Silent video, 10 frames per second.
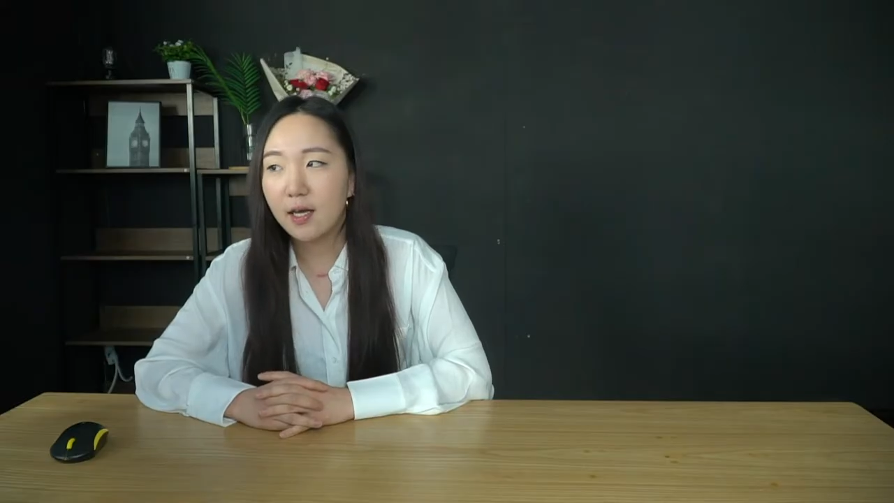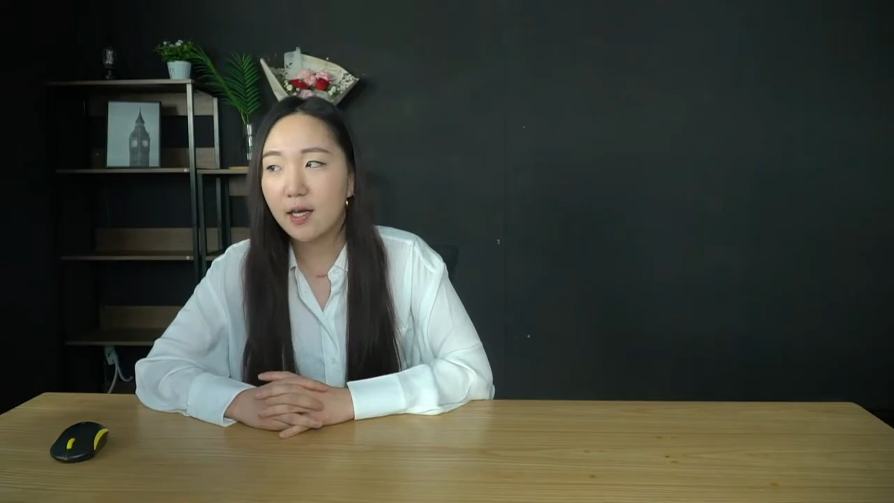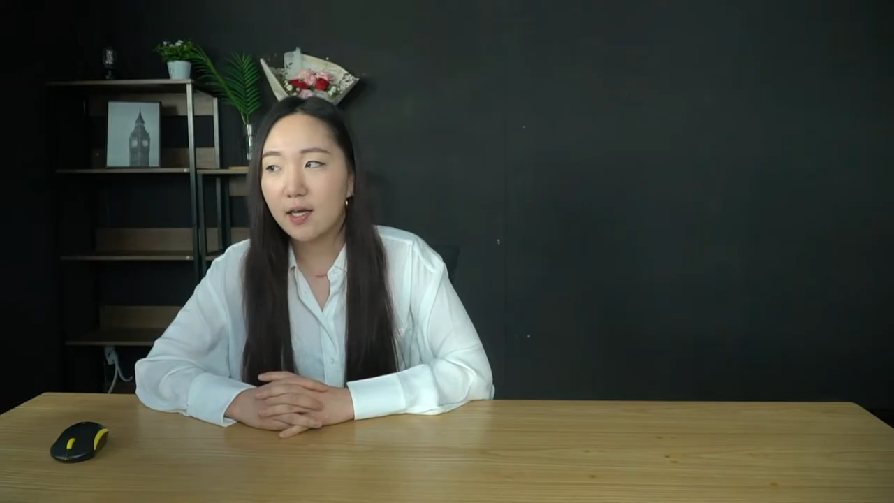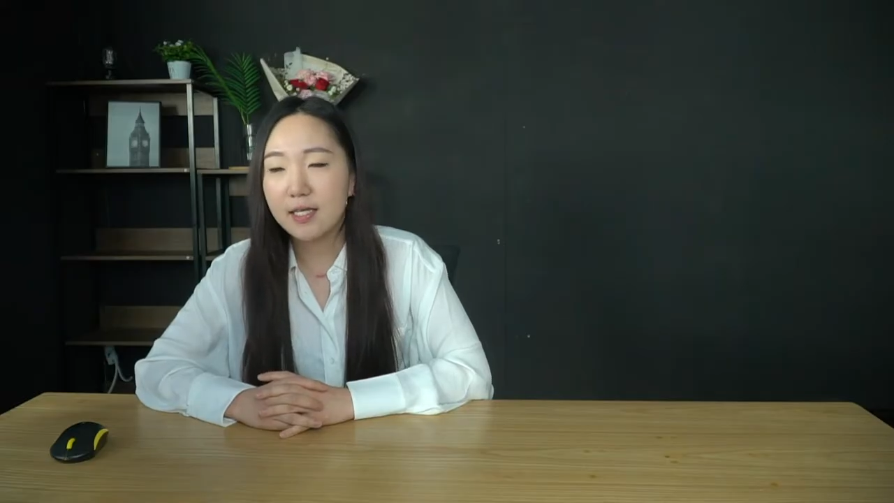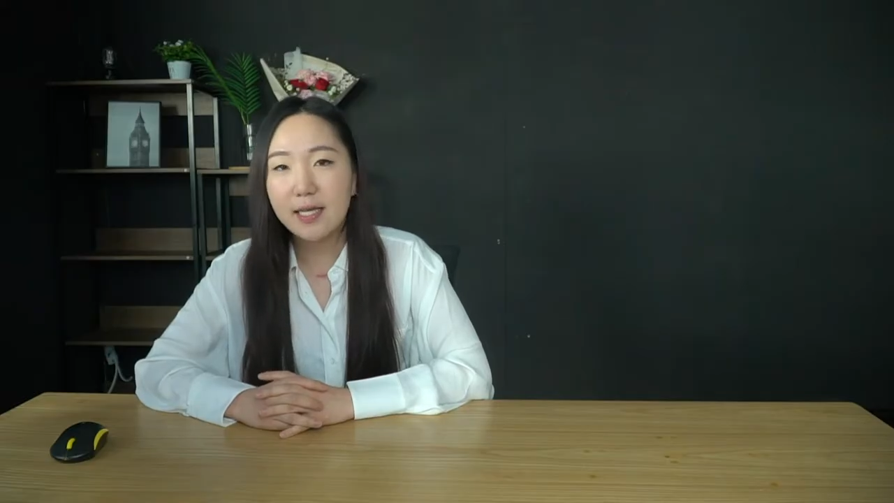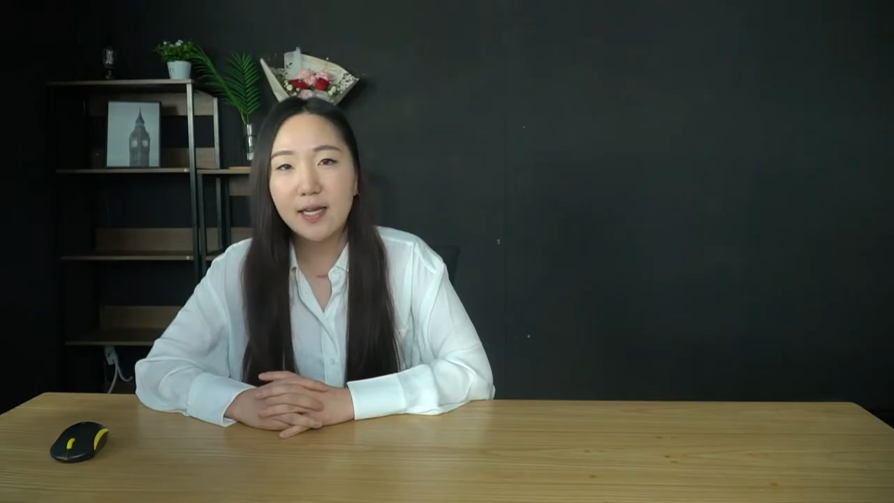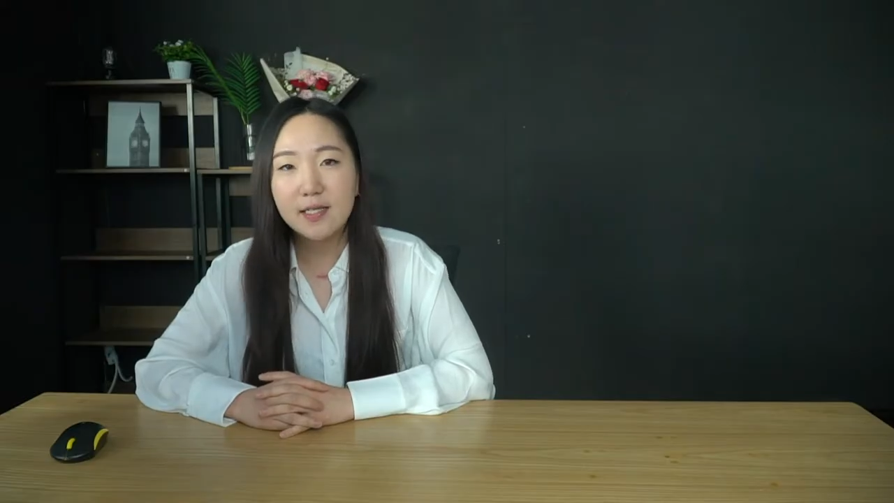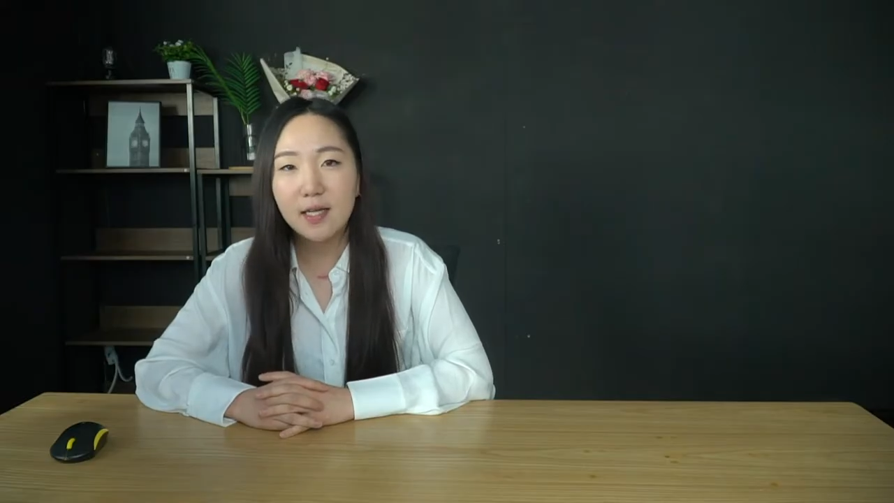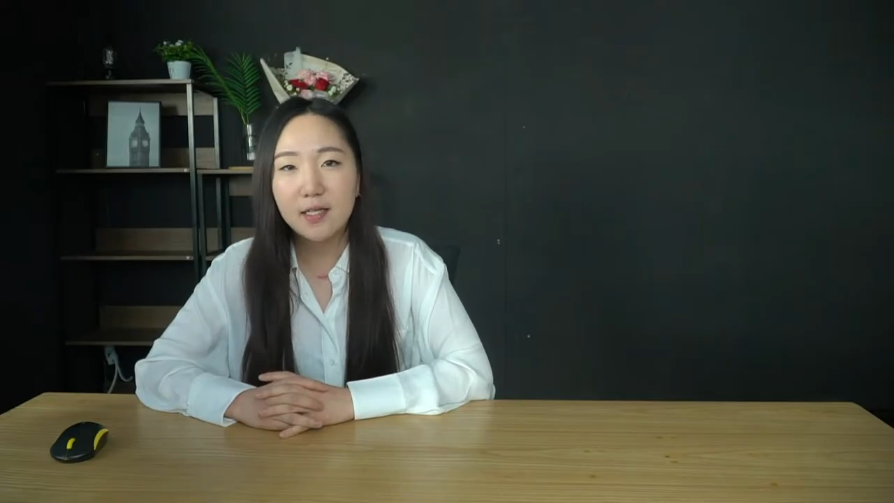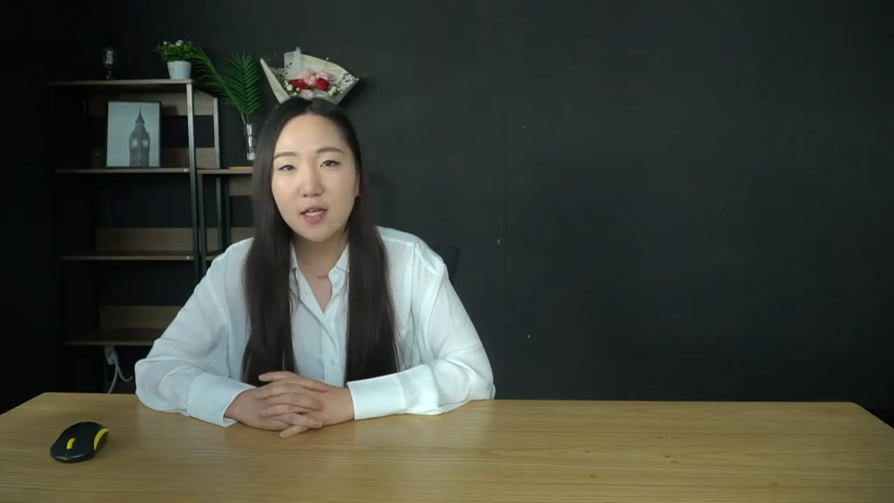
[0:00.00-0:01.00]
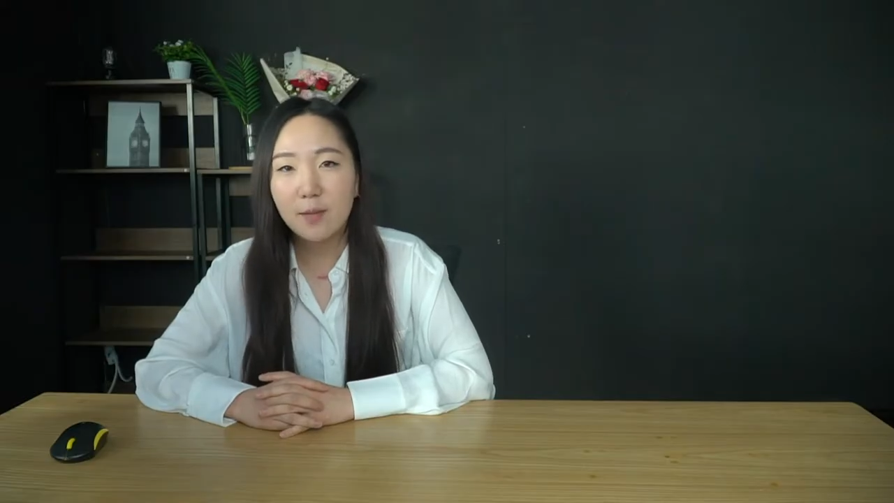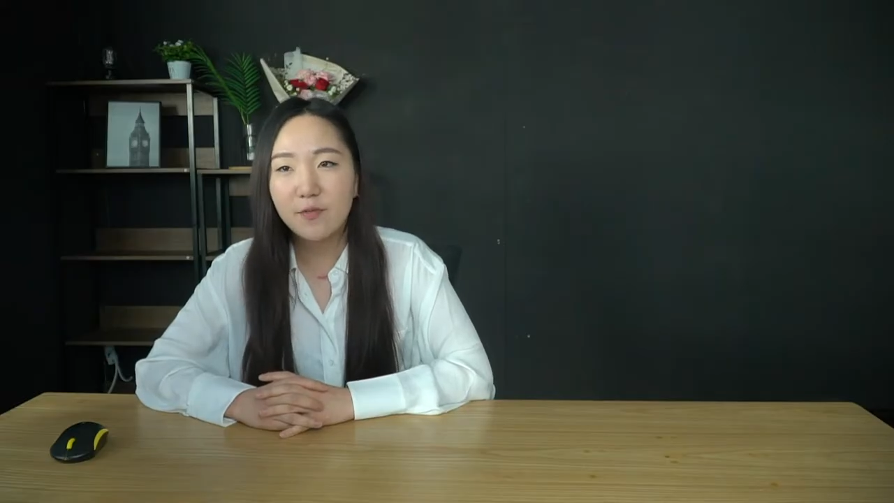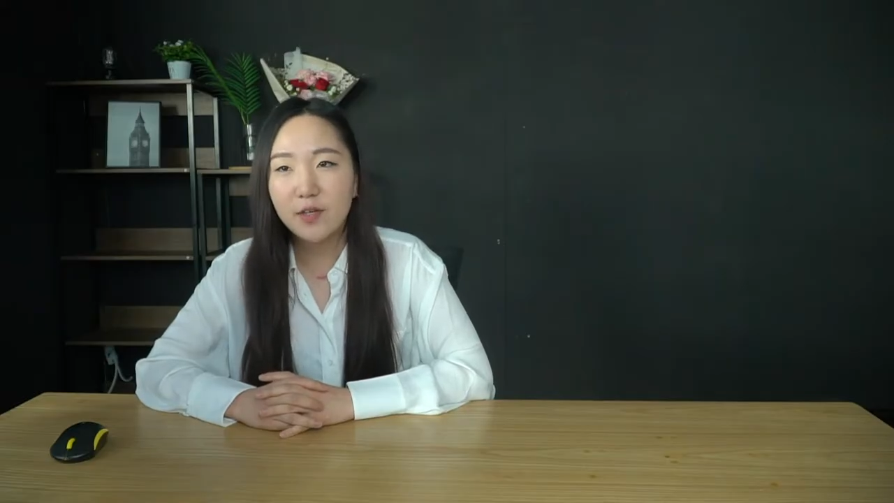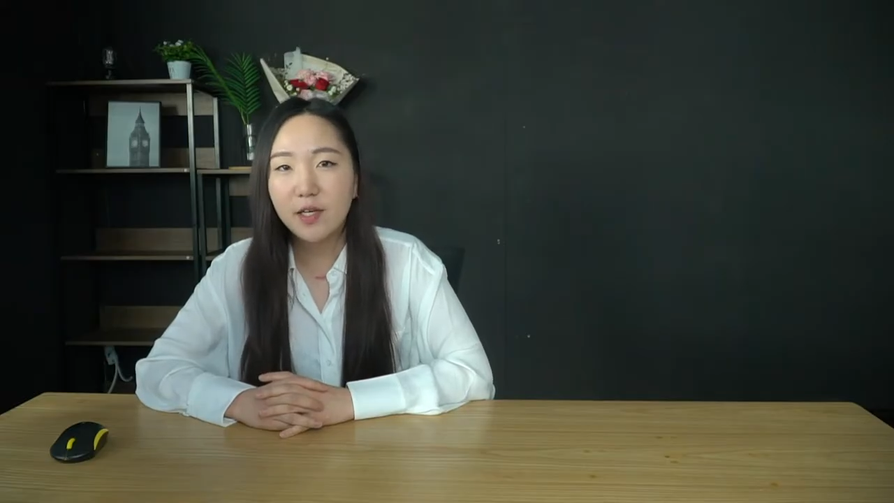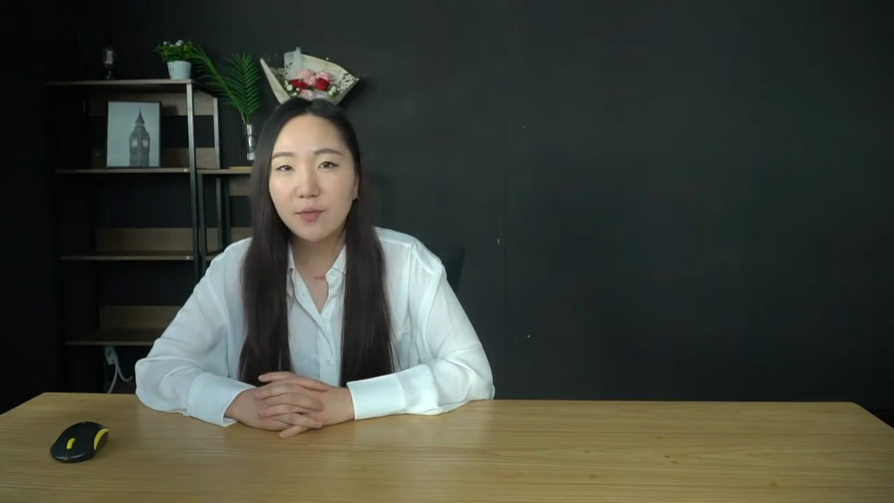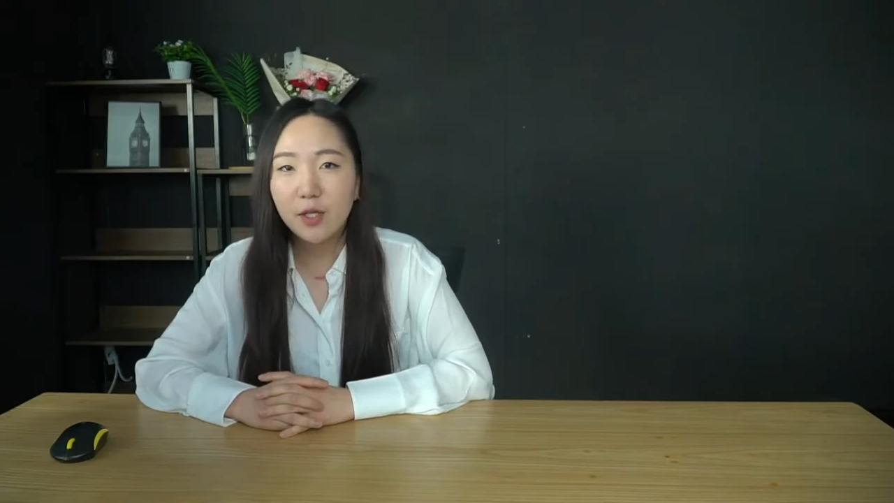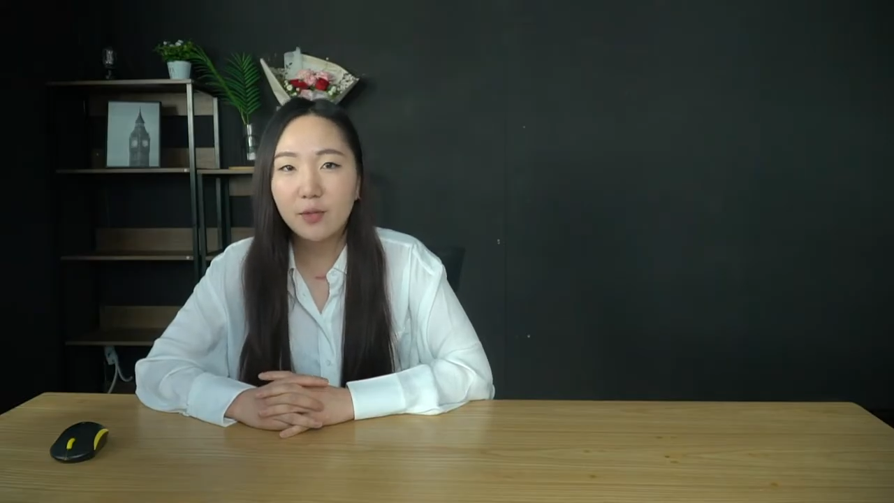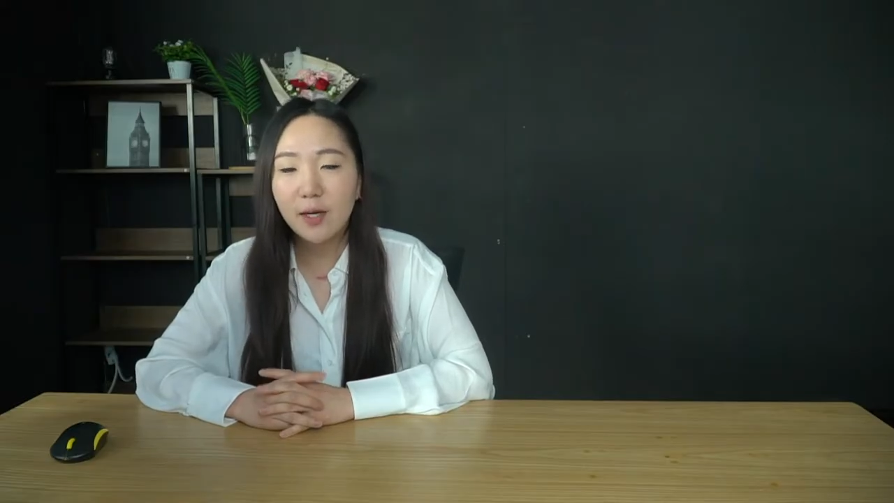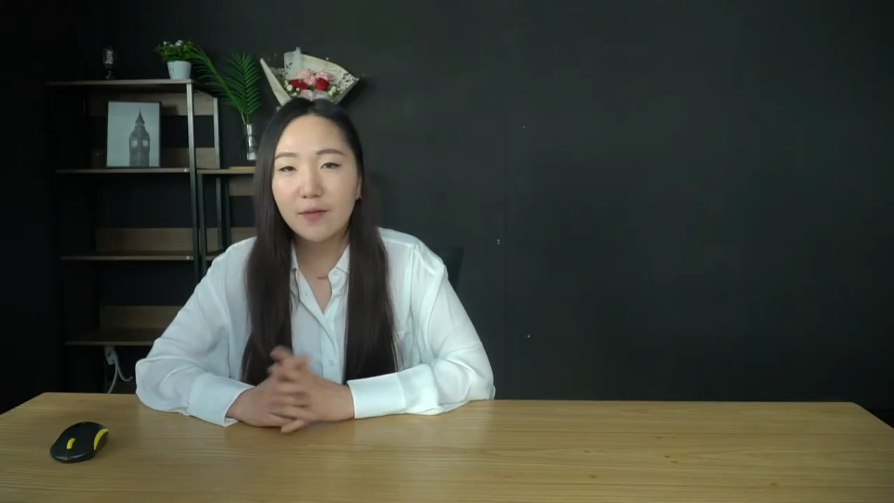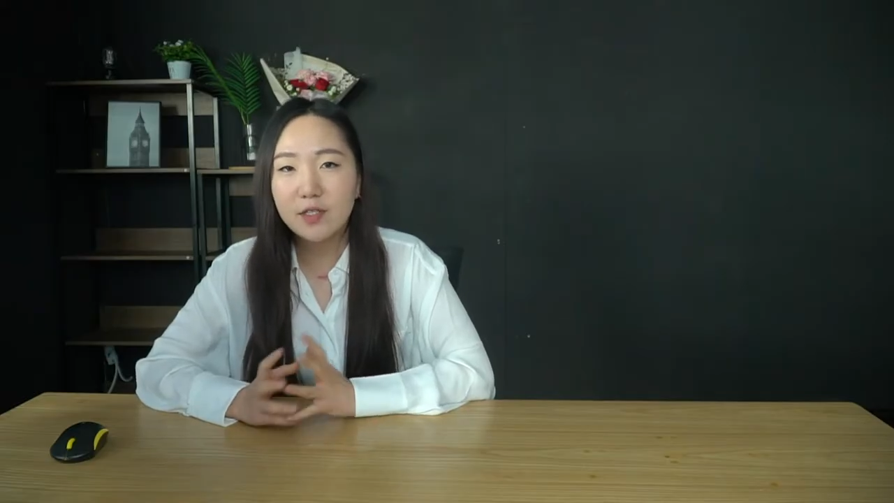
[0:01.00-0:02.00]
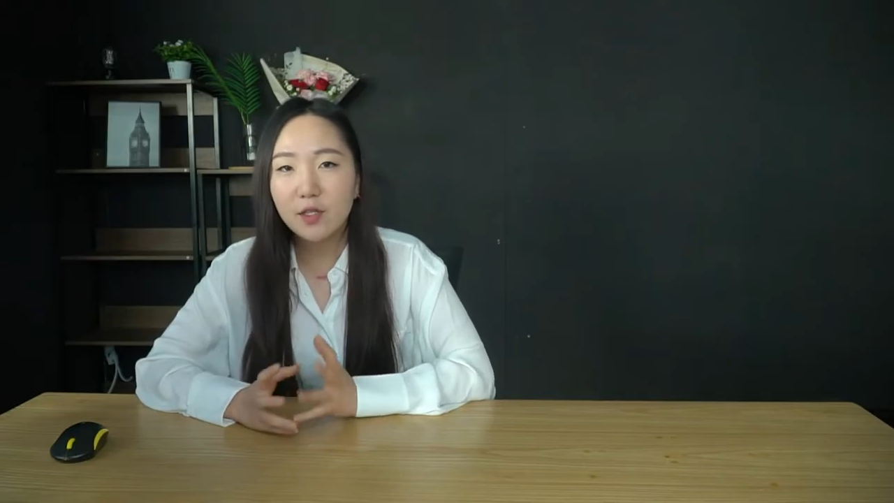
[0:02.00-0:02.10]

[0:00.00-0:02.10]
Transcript: It's getting to that time of year where you might have to